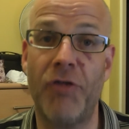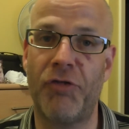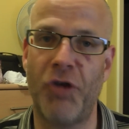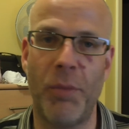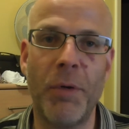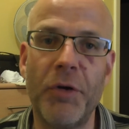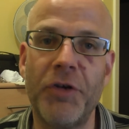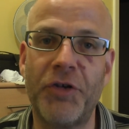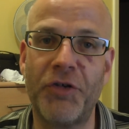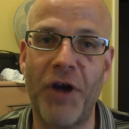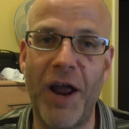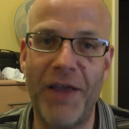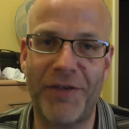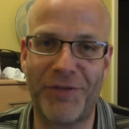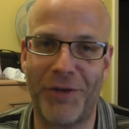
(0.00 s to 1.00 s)
some
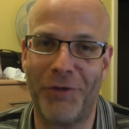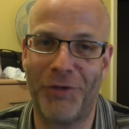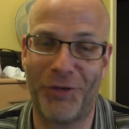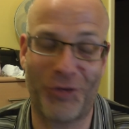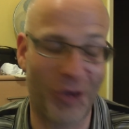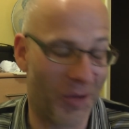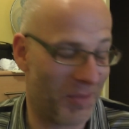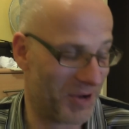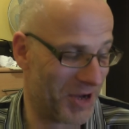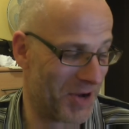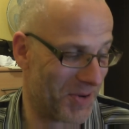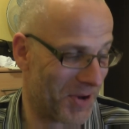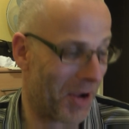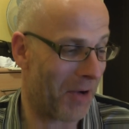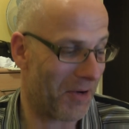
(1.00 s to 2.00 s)
interest to some of
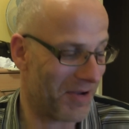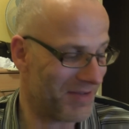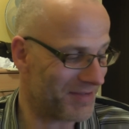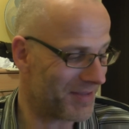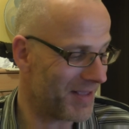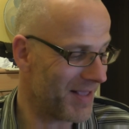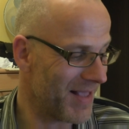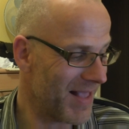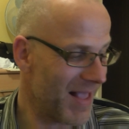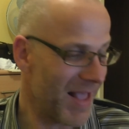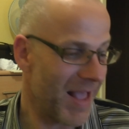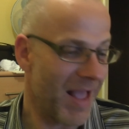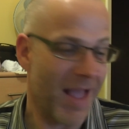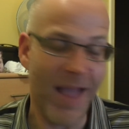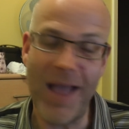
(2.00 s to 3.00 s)
you guys.
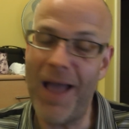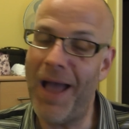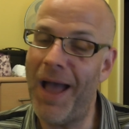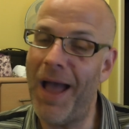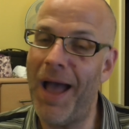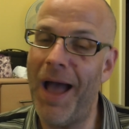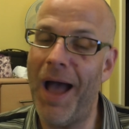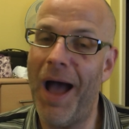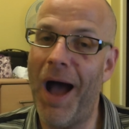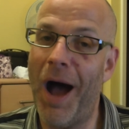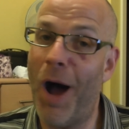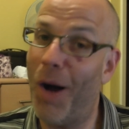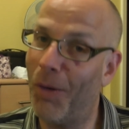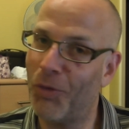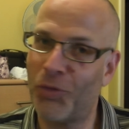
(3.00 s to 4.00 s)

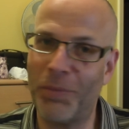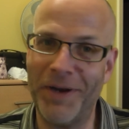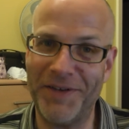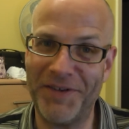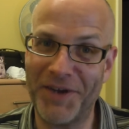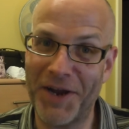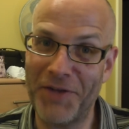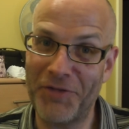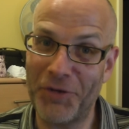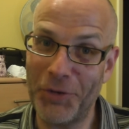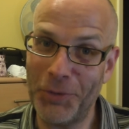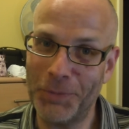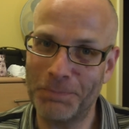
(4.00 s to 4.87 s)
I'll speak to you again soon.